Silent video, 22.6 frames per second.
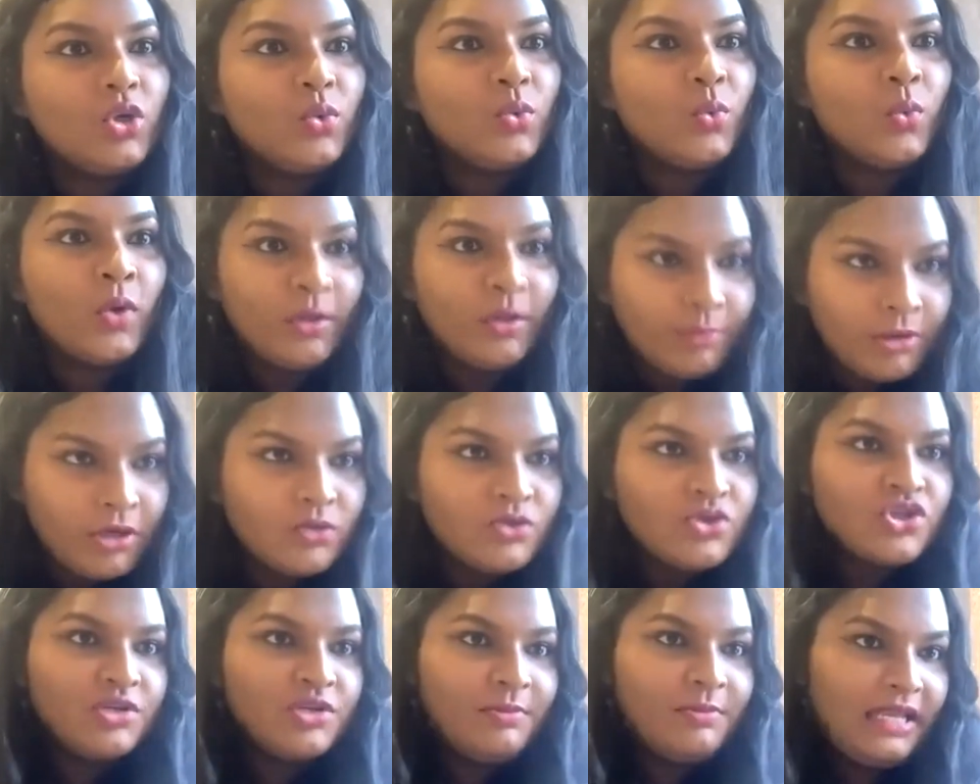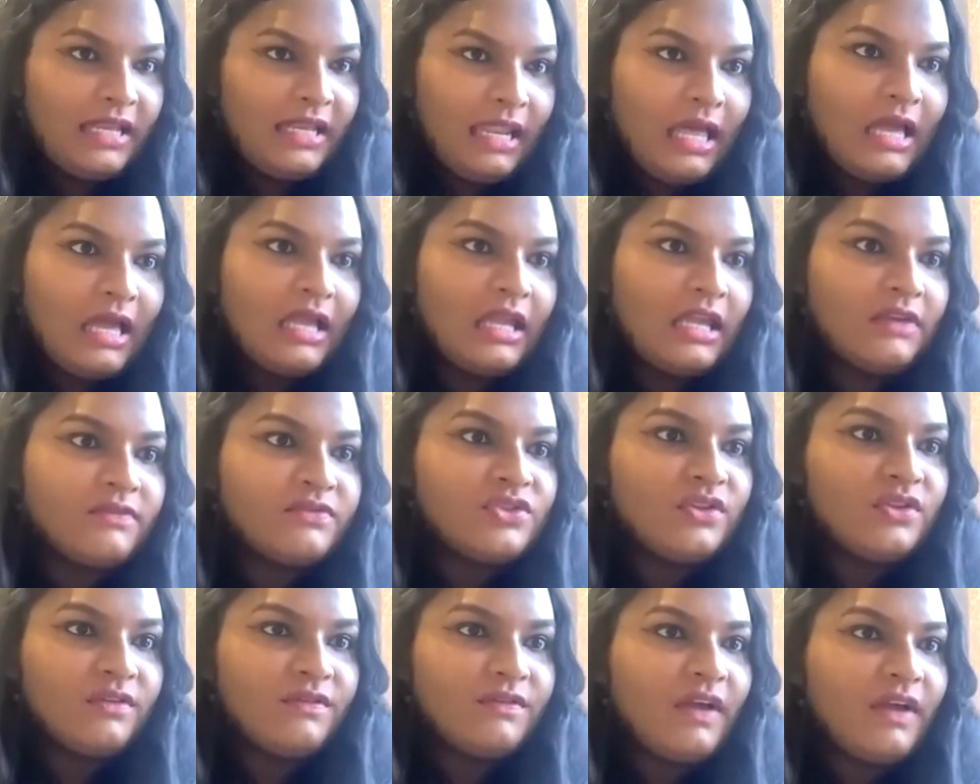we both should be alive
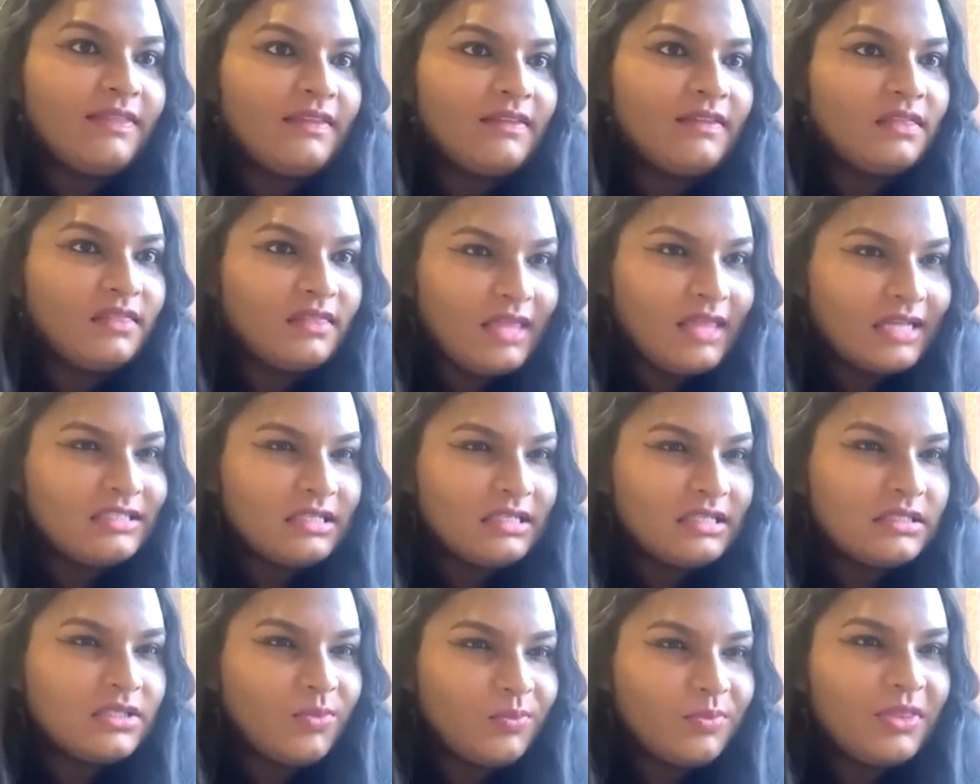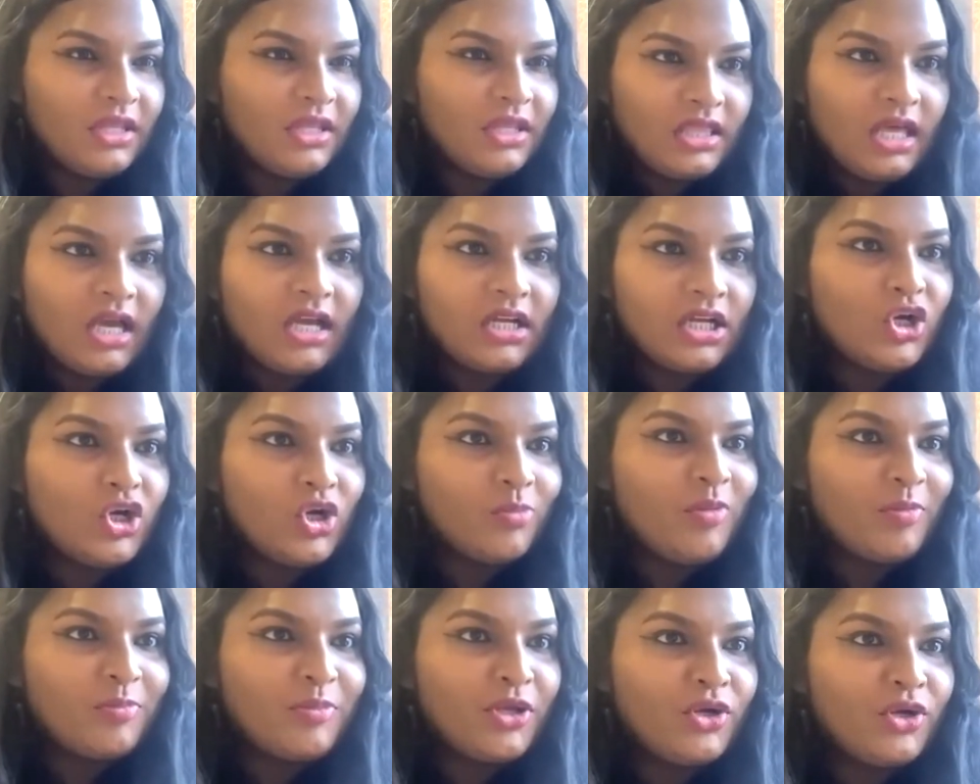to the fact that that is something that can
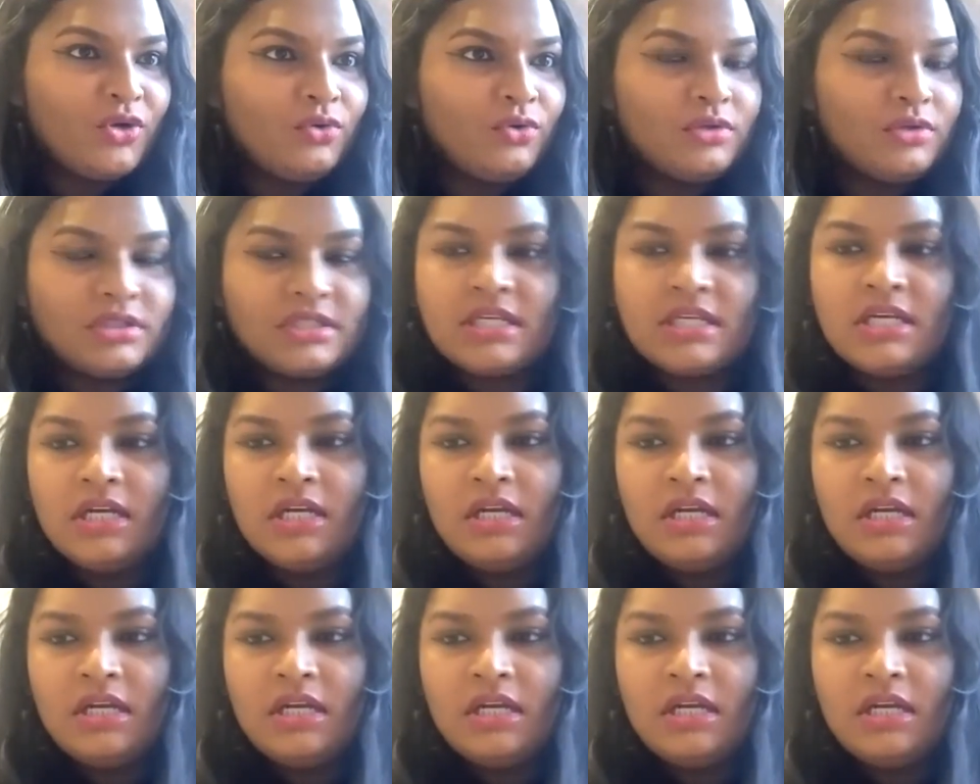come up in court.